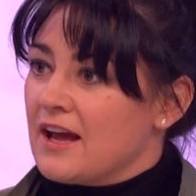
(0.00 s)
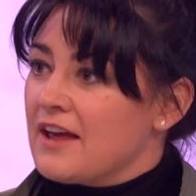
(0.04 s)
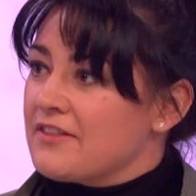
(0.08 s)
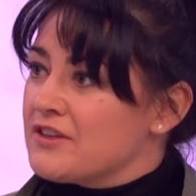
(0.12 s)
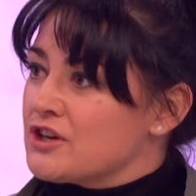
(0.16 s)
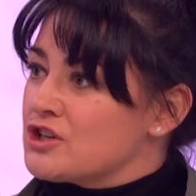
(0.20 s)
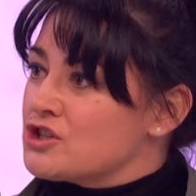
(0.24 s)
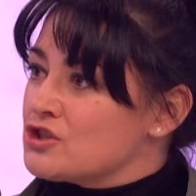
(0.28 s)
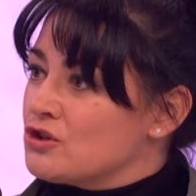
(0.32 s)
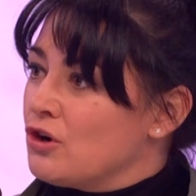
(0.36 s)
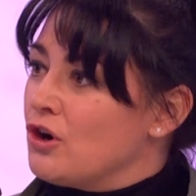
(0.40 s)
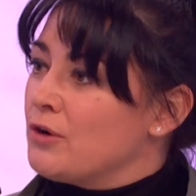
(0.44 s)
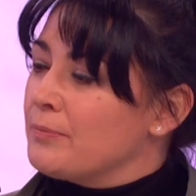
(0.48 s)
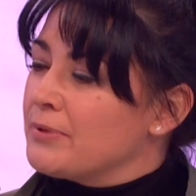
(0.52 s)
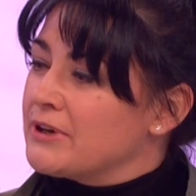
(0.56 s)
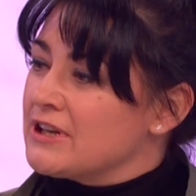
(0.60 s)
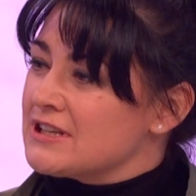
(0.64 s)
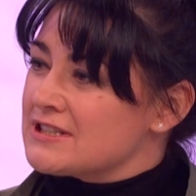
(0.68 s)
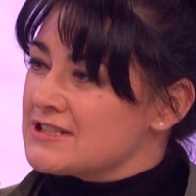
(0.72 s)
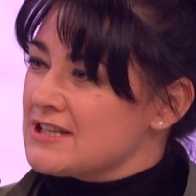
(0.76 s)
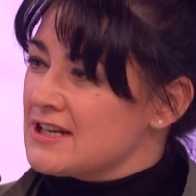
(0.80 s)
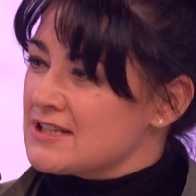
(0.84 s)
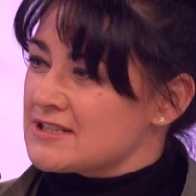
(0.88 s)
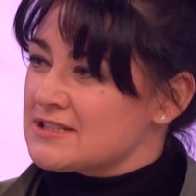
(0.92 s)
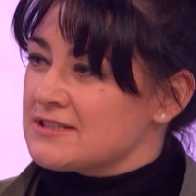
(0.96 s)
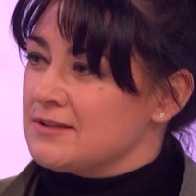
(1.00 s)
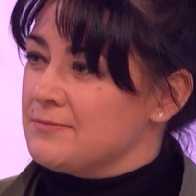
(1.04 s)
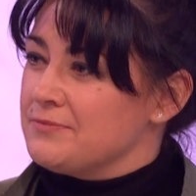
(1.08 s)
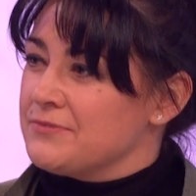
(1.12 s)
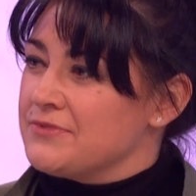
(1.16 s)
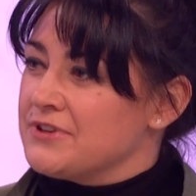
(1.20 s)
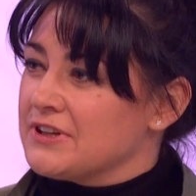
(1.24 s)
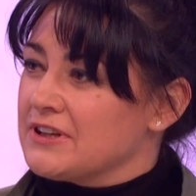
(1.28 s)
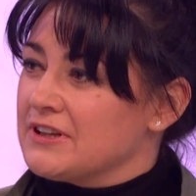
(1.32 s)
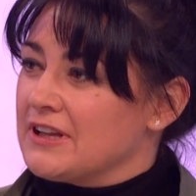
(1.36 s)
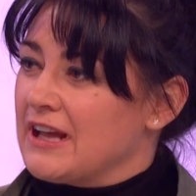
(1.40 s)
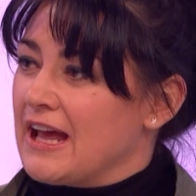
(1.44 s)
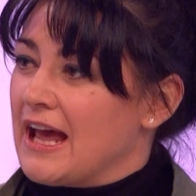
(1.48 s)
Yeah, the yeah. shock, because that's
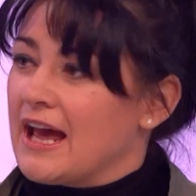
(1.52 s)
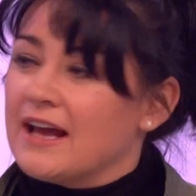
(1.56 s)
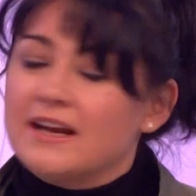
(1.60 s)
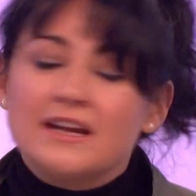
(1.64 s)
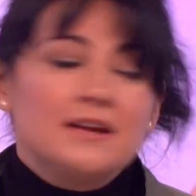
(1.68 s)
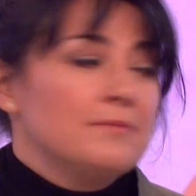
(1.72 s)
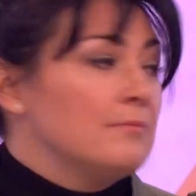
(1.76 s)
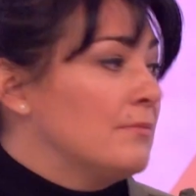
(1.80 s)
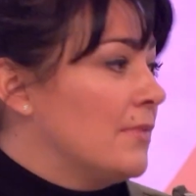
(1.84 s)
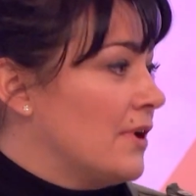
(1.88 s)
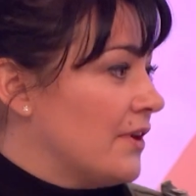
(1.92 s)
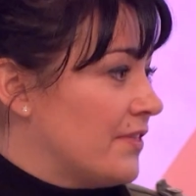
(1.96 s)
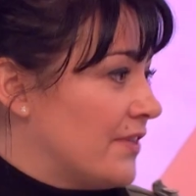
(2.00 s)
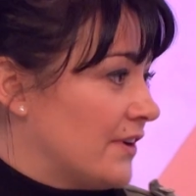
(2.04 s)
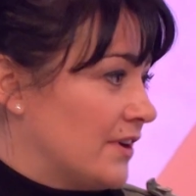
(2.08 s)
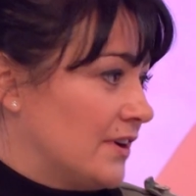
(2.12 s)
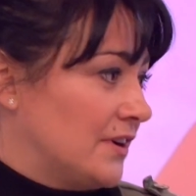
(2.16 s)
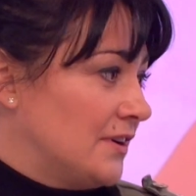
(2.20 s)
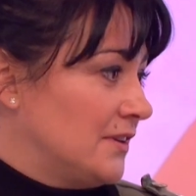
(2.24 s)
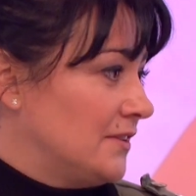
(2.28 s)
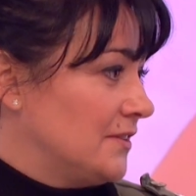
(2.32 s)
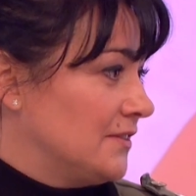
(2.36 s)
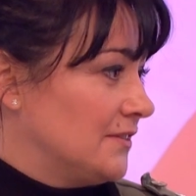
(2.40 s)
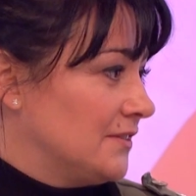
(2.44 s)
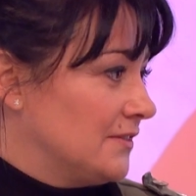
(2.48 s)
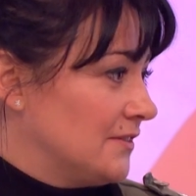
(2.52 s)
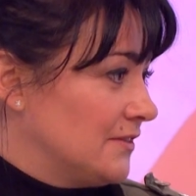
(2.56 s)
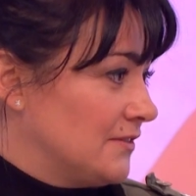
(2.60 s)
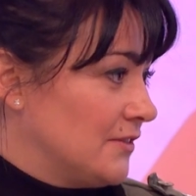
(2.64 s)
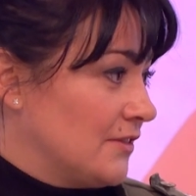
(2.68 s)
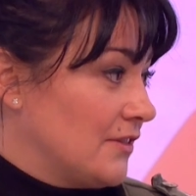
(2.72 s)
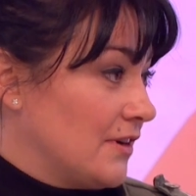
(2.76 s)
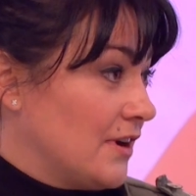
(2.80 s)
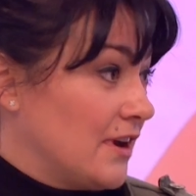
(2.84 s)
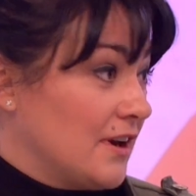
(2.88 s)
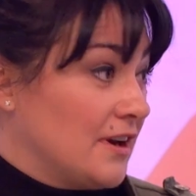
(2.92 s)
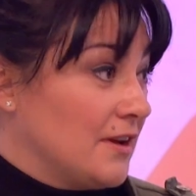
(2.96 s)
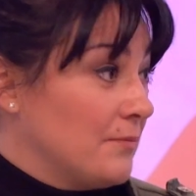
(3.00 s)
something that any mother
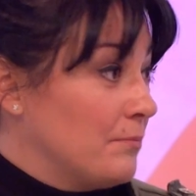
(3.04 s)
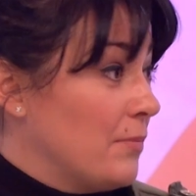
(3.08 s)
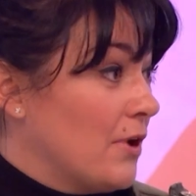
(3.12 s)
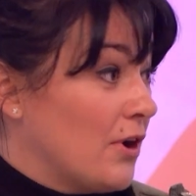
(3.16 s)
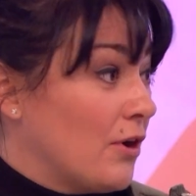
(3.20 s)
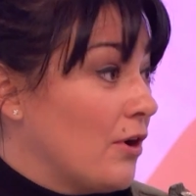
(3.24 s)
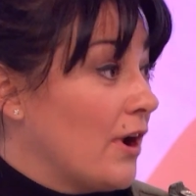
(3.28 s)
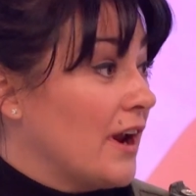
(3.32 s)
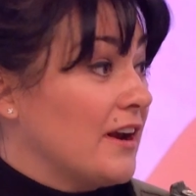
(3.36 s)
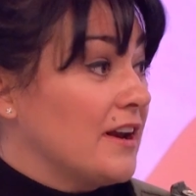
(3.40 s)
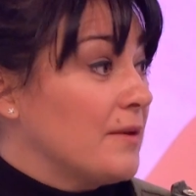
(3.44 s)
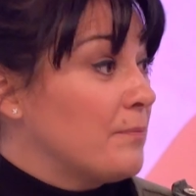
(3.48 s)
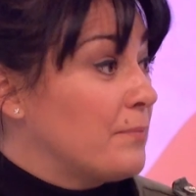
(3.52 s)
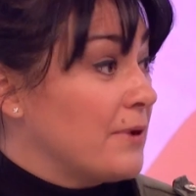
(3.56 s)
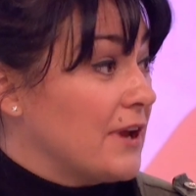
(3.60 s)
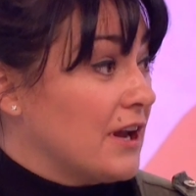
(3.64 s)
any, yes. any